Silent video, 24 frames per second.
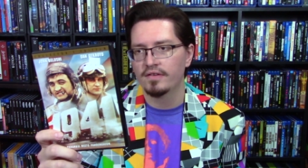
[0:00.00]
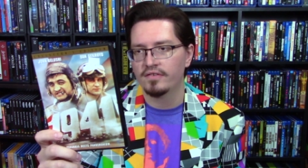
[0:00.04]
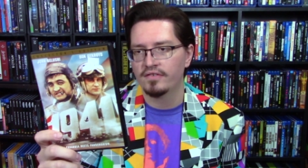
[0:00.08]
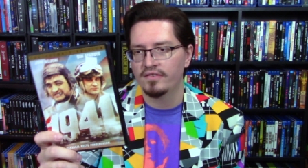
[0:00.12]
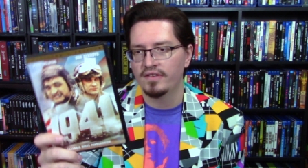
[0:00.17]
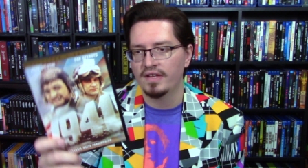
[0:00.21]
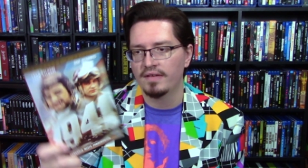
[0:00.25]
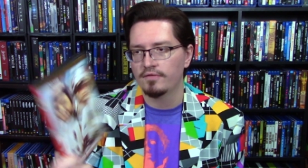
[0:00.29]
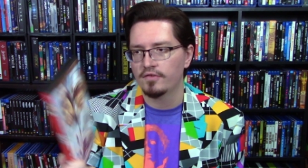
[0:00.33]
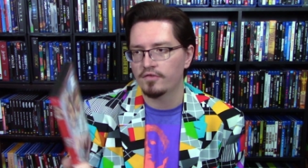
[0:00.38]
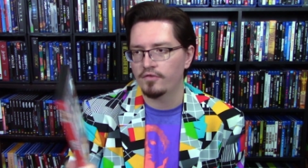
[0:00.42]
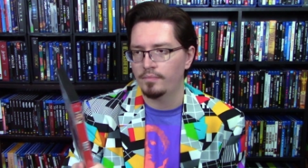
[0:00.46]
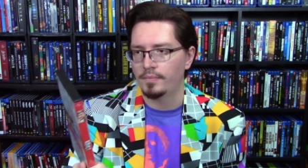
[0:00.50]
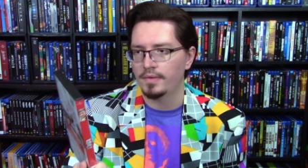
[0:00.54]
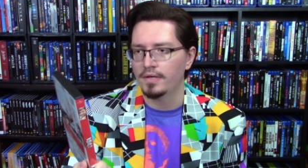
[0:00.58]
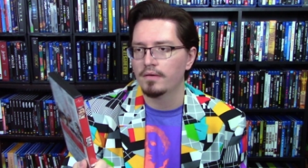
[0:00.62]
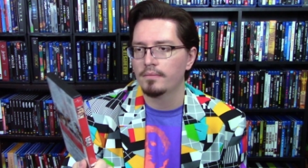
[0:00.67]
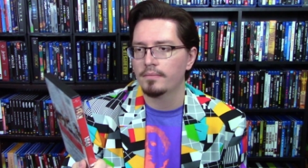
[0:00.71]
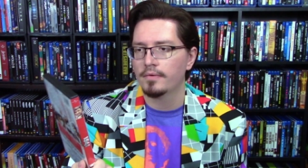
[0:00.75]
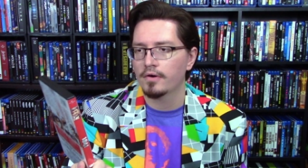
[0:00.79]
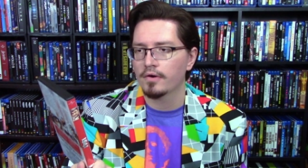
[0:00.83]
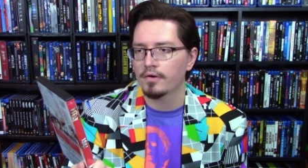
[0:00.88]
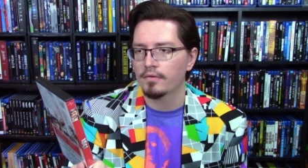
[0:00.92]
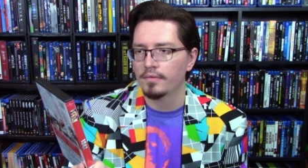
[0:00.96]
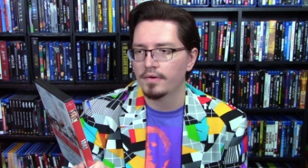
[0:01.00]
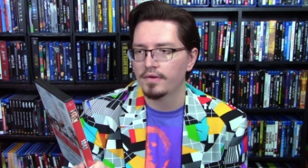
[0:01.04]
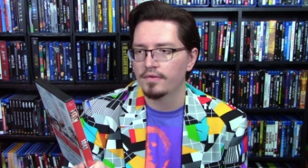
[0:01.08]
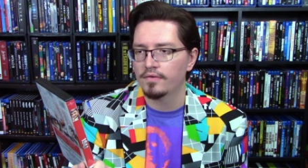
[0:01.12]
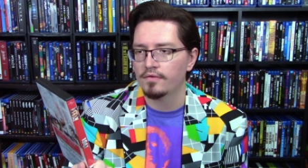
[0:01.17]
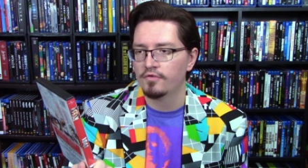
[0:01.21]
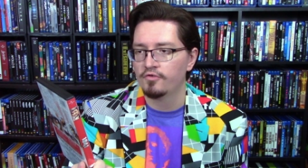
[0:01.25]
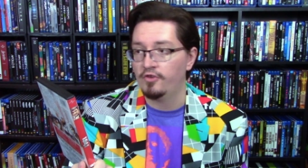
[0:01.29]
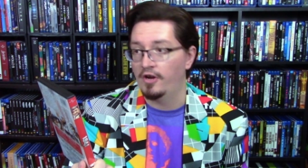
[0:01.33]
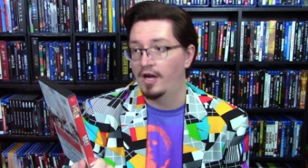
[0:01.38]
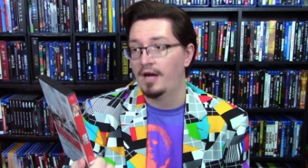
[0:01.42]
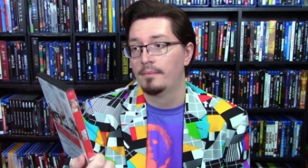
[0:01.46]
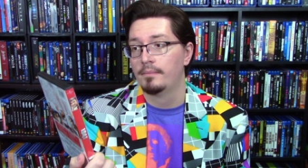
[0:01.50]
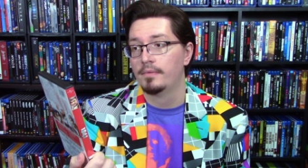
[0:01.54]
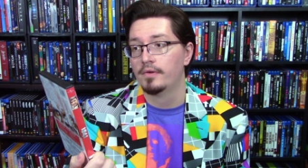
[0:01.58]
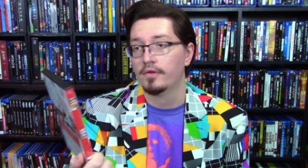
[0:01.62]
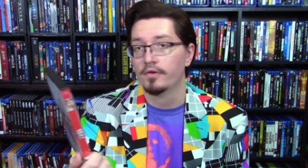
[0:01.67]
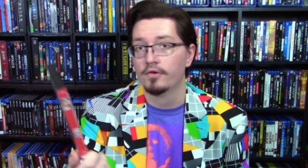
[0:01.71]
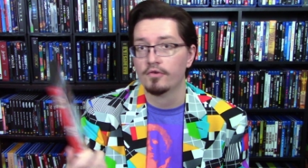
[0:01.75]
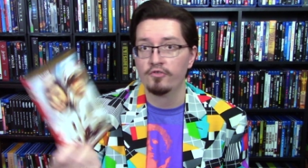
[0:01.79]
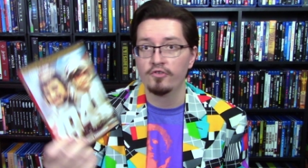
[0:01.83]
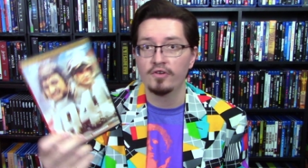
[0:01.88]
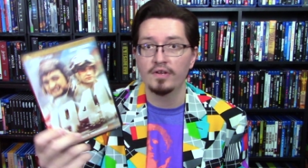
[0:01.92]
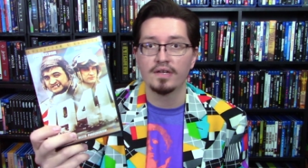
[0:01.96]
It's Steven Spielberg with John
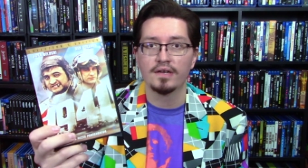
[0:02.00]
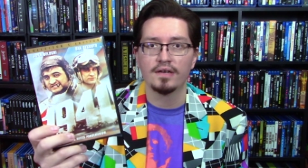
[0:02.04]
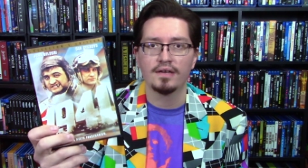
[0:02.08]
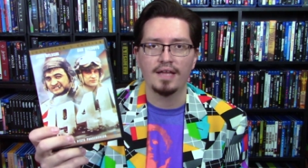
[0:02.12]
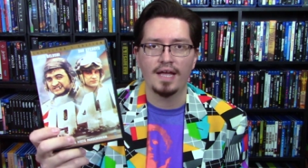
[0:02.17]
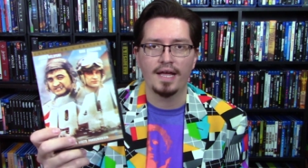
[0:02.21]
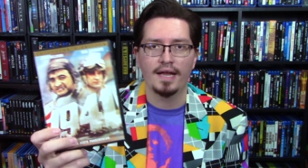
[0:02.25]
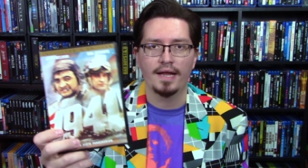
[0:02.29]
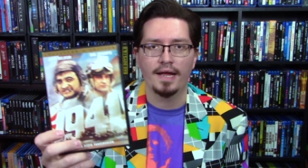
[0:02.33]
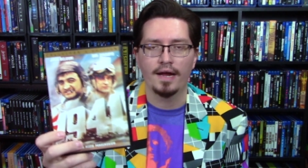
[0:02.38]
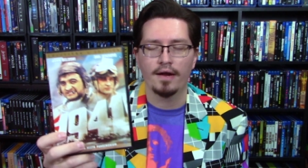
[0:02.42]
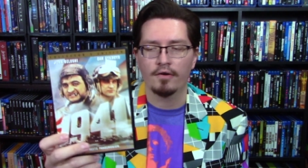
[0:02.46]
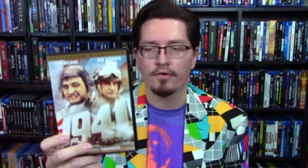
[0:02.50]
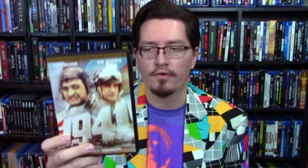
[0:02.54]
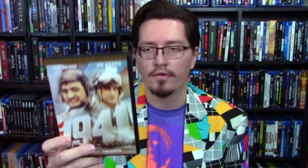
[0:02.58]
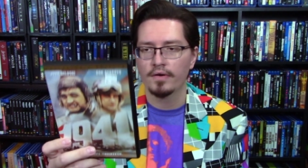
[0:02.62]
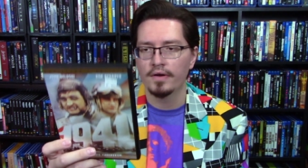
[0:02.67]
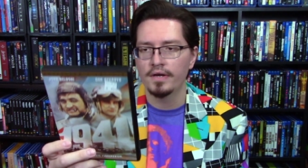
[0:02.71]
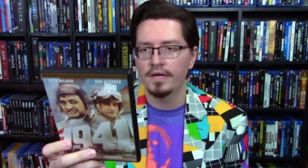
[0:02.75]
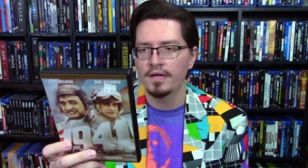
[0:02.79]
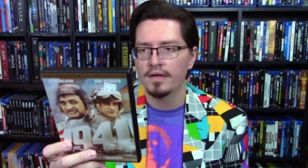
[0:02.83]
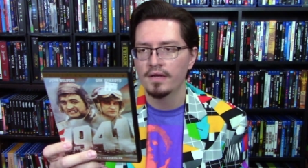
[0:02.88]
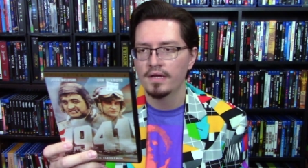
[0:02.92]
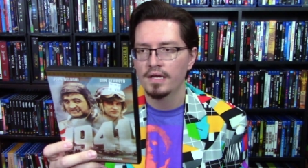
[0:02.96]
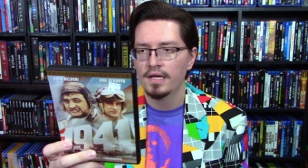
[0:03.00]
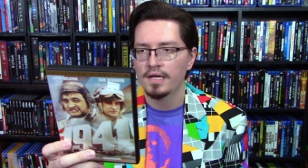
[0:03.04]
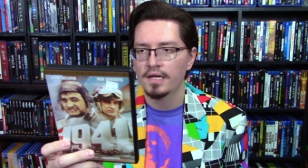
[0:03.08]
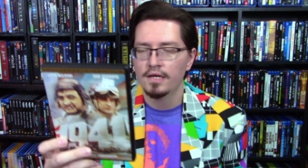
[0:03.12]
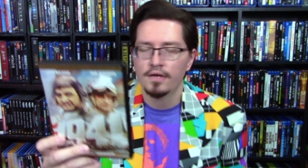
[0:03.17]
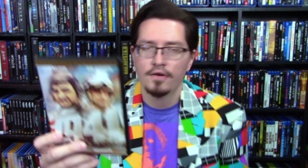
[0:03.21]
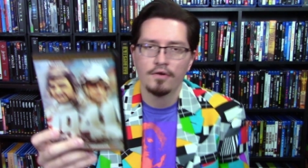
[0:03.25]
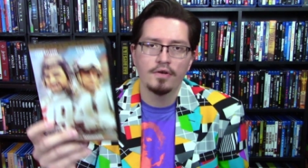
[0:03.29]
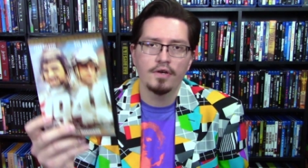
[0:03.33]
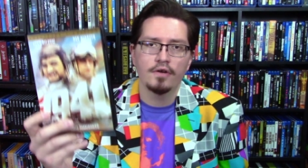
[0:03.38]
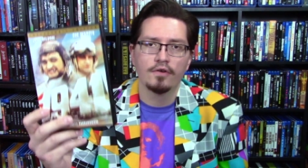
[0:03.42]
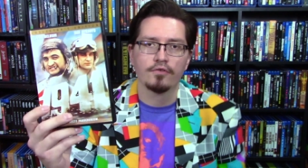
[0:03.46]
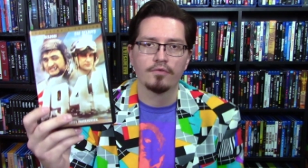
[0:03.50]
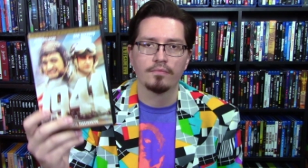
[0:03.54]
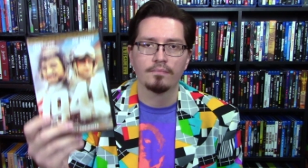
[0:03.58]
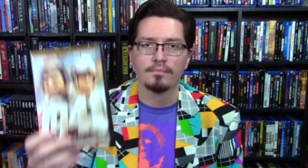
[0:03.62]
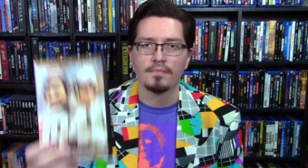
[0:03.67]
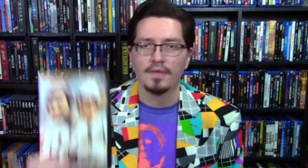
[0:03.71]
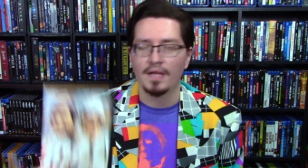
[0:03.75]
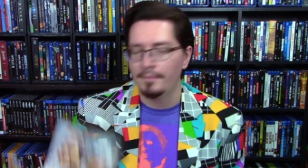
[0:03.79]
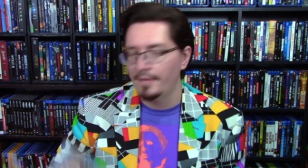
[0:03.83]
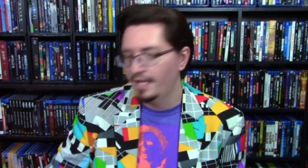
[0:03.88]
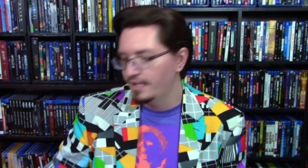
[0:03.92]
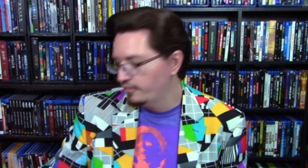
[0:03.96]
Belushi and Dan Aykroyd. Who knows?
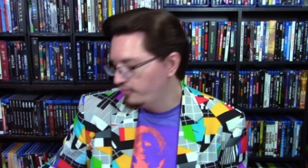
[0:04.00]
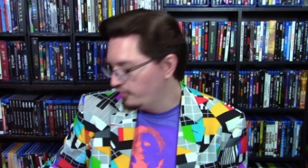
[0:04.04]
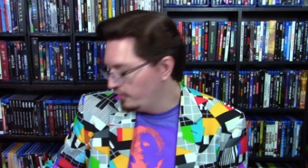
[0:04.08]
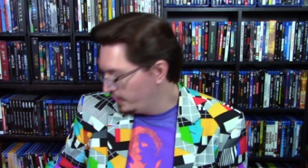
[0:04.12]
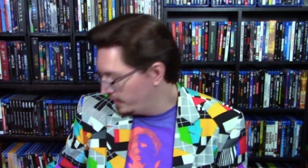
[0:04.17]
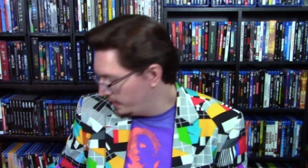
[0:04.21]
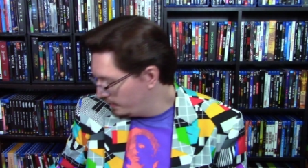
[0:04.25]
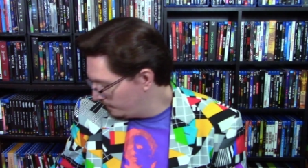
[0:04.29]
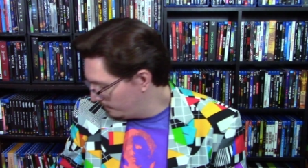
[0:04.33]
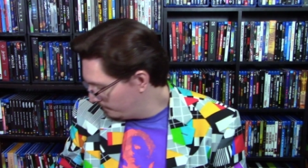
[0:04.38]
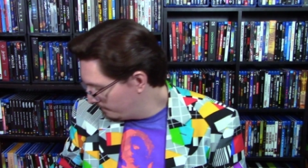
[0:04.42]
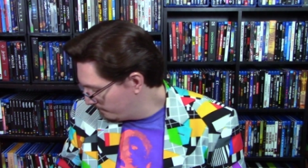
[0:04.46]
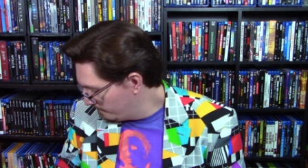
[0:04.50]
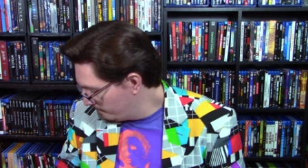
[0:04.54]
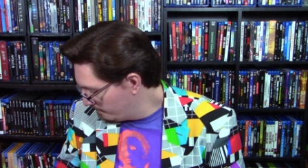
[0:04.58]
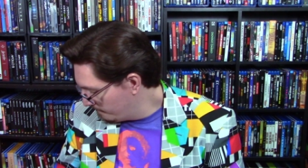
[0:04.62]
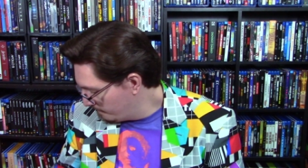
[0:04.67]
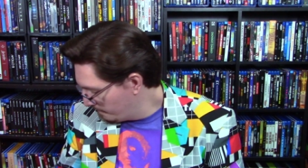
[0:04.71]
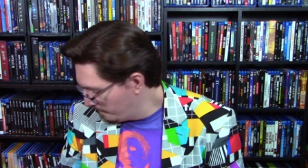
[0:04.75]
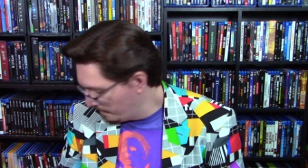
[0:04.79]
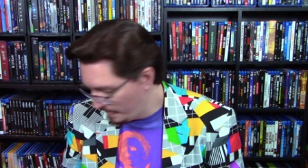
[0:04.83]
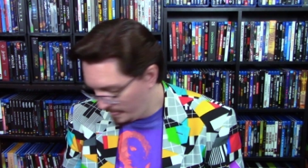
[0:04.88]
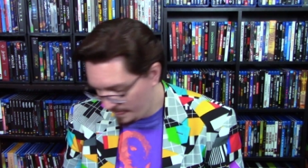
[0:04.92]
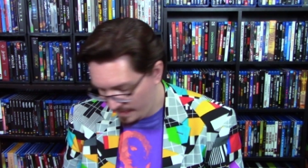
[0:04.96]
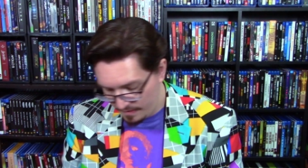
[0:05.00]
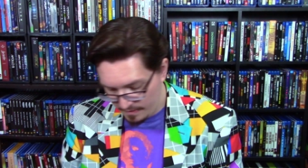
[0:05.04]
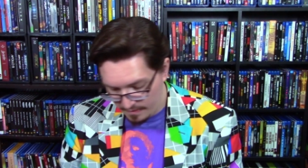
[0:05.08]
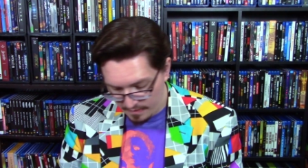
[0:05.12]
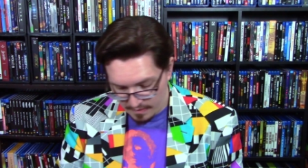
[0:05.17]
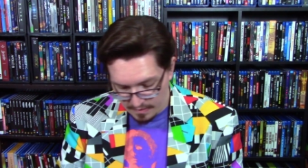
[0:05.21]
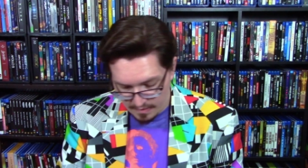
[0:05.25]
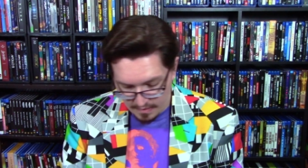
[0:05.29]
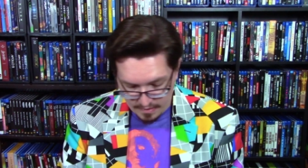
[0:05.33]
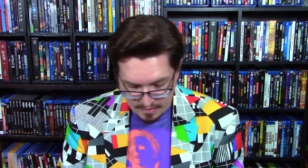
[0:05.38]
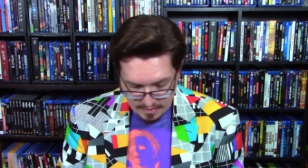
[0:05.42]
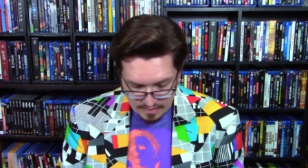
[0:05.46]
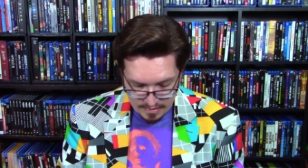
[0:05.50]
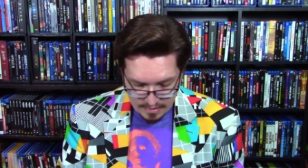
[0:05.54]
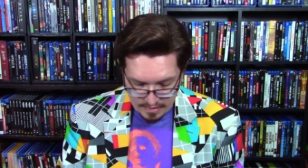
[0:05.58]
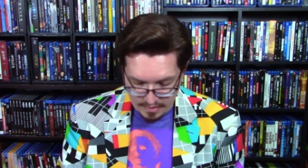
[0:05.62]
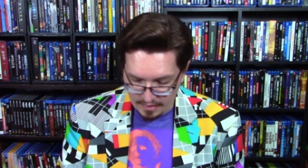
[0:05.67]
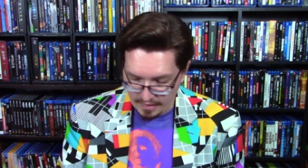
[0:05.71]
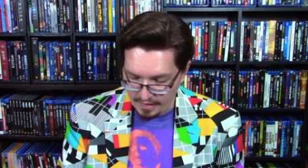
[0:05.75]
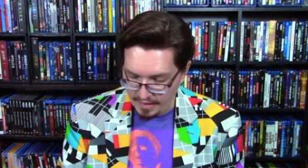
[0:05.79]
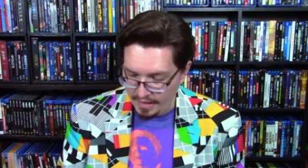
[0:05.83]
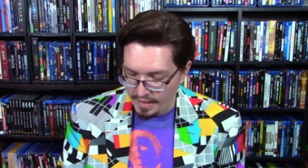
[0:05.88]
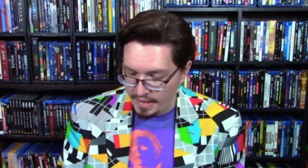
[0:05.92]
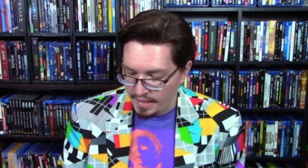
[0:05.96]
I might enjoy it.
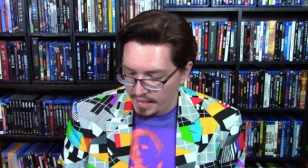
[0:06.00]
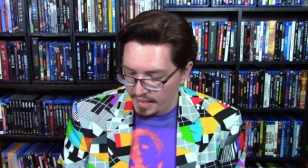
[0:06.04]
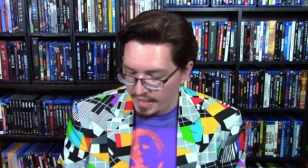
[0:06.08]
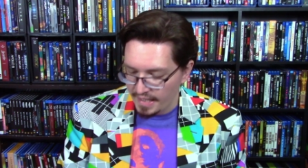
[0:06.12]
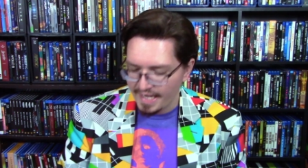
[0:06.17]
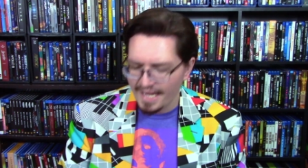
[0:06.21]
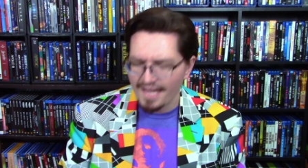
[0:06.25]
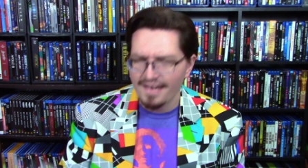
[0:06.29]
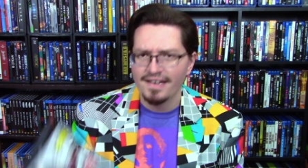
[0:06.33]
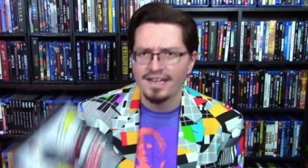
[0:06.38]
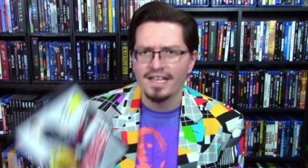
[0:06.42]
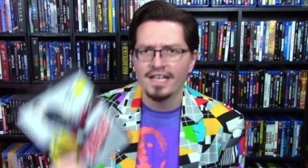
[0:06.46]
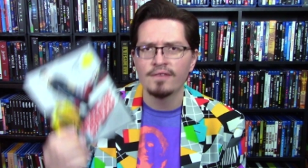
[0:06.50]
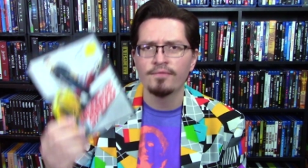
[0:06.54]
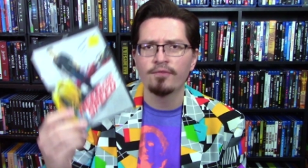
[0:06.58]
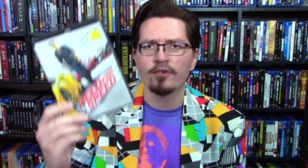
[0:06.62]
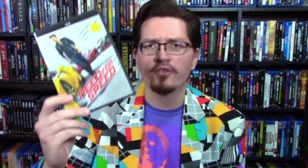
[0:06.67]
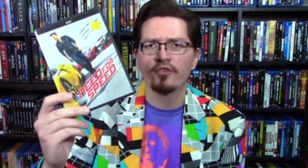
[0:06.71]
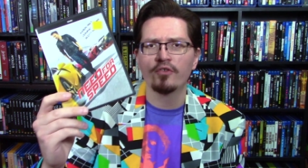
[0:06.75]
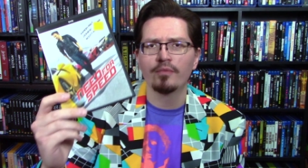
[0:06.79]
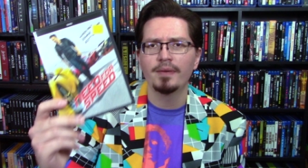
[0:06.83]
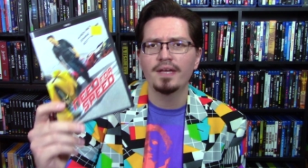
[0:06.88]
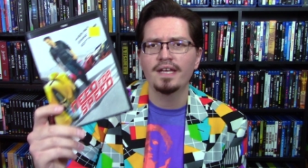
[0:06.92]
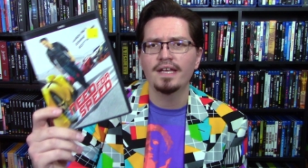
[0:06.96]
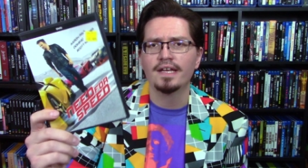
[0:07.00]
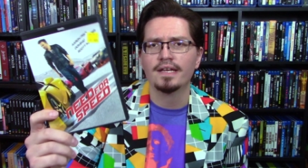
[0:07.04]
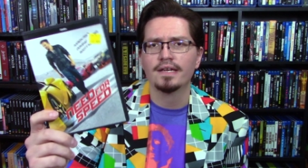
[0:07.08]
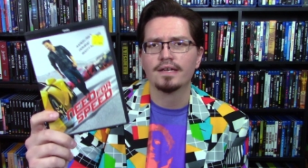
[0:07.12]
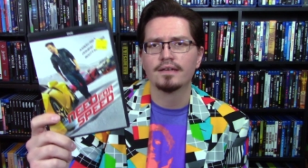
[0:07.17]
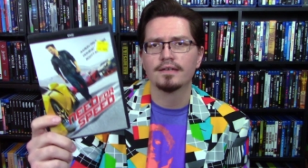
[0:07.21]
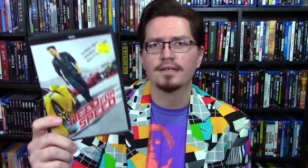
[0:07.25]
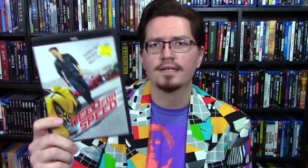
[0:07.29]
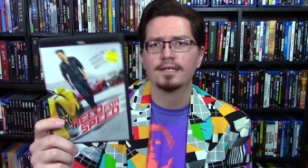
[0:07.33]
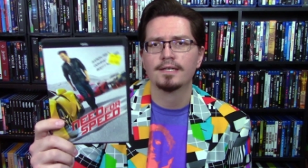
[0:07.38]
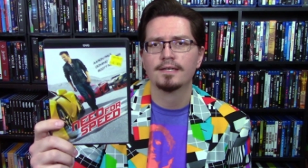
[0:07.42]
Uh, I got Need for Speed.